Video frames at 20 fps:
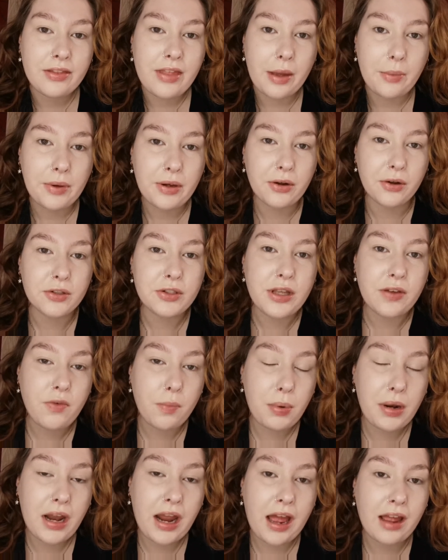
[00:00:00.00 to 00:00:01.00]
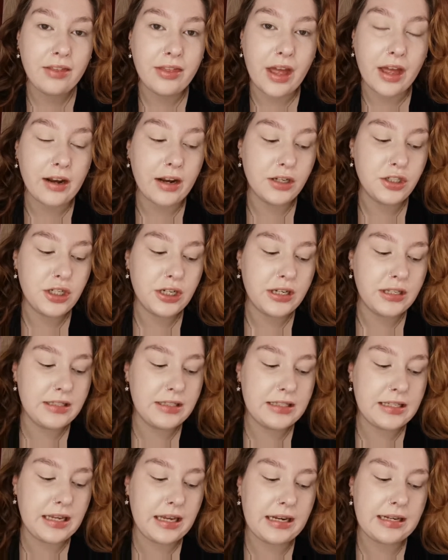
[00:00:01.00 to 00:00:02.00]
There we go, so I've applied that, and as you can
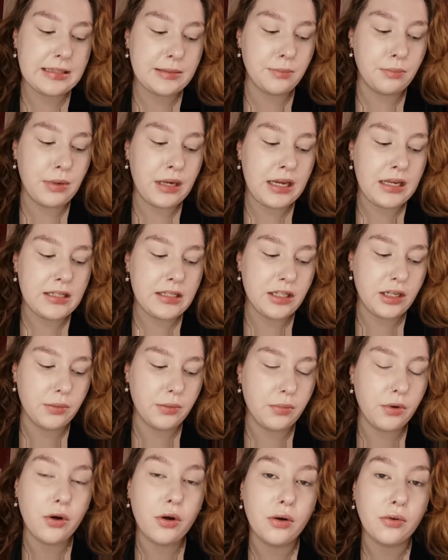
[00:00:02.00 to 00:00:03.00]
see it is medium